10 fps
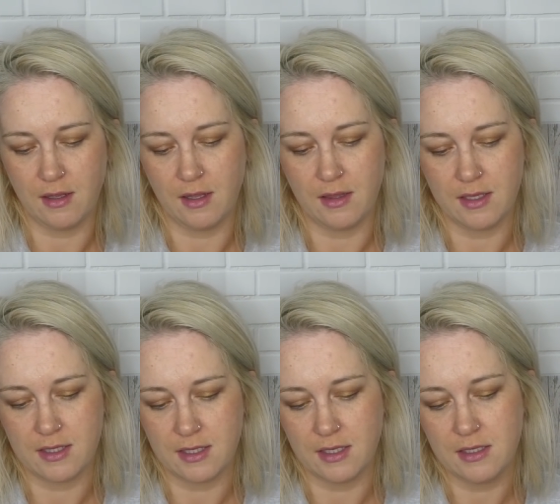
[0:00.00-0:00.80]
And
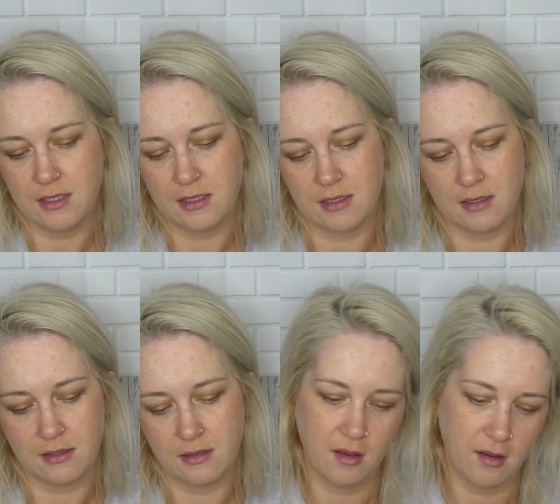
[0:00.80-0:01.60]
this is
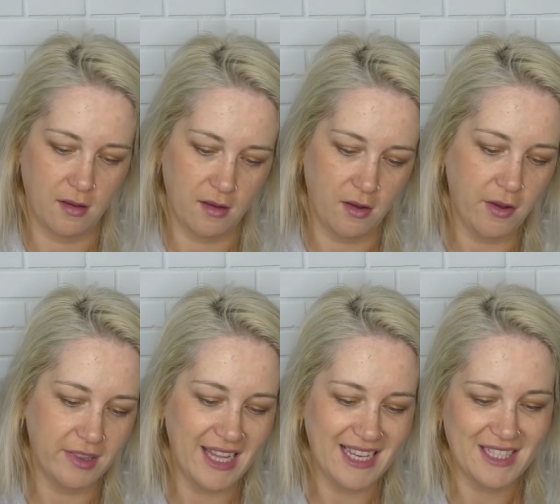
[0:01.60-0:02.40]
oh,
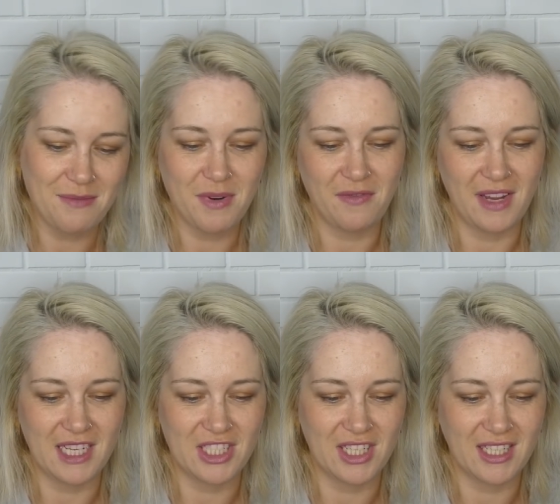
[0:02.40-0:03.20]
Lasting
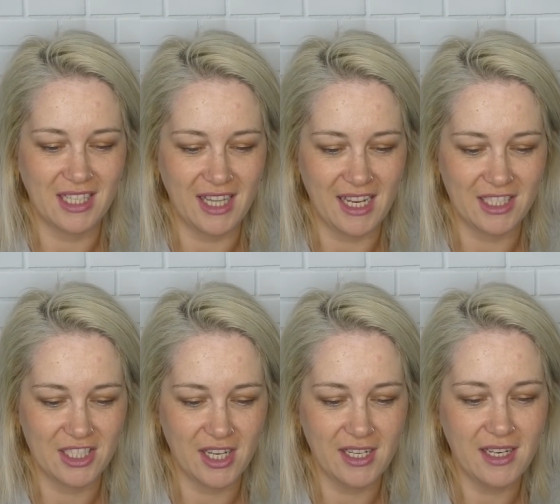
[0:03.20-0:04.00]
Perfection
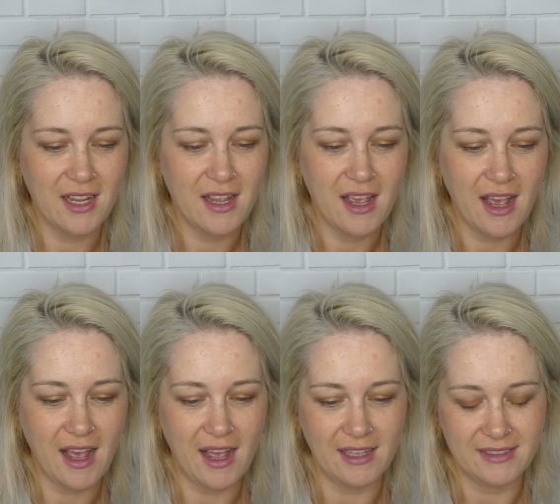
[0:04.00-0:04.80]
Collection
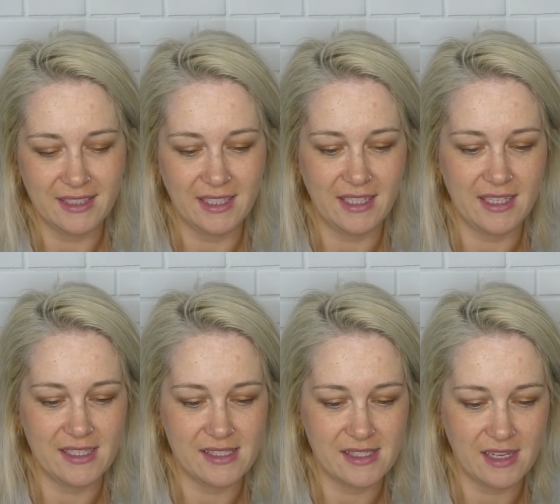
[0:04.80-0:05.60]
and it
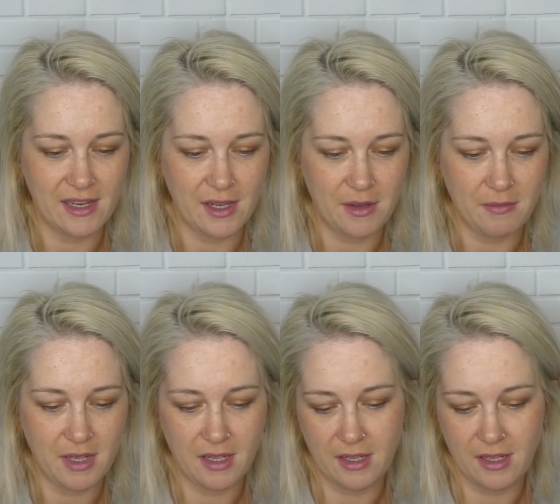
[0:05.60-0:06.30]
is um,